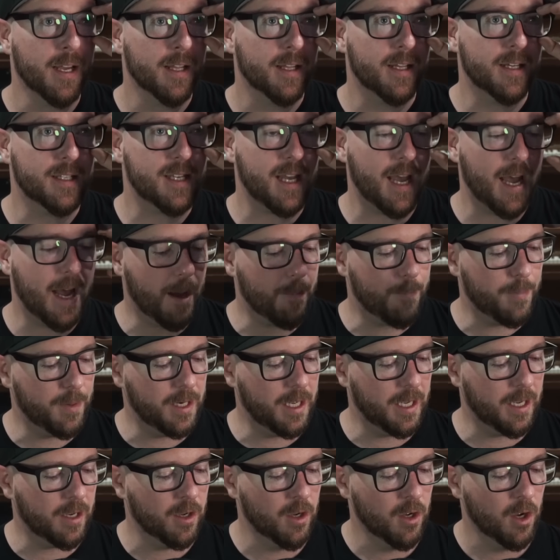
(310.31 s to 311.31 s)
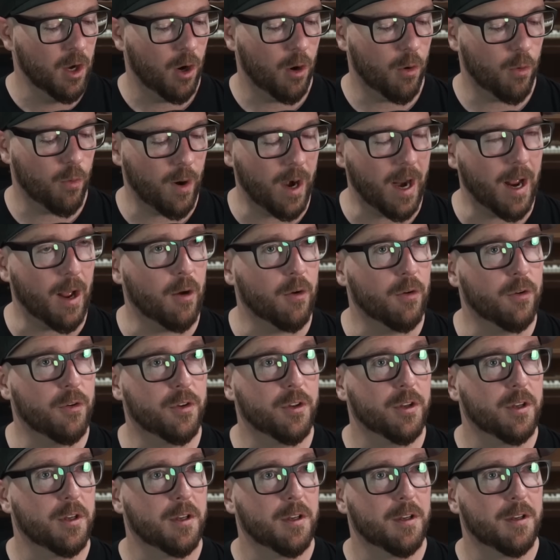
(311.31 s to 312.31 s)
that's happening
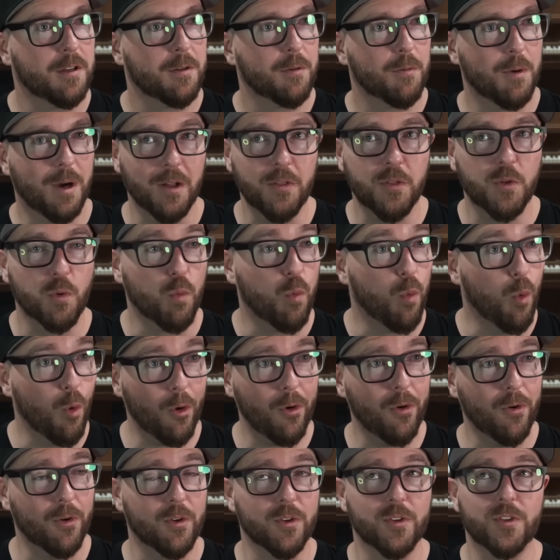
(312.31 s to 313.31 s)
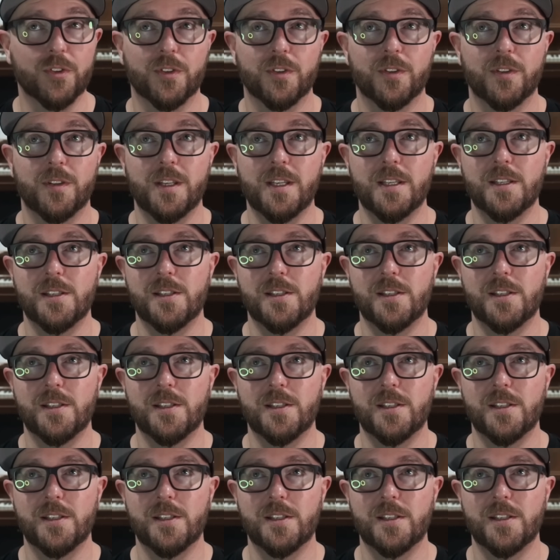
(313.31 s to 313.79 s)
around, well, the world these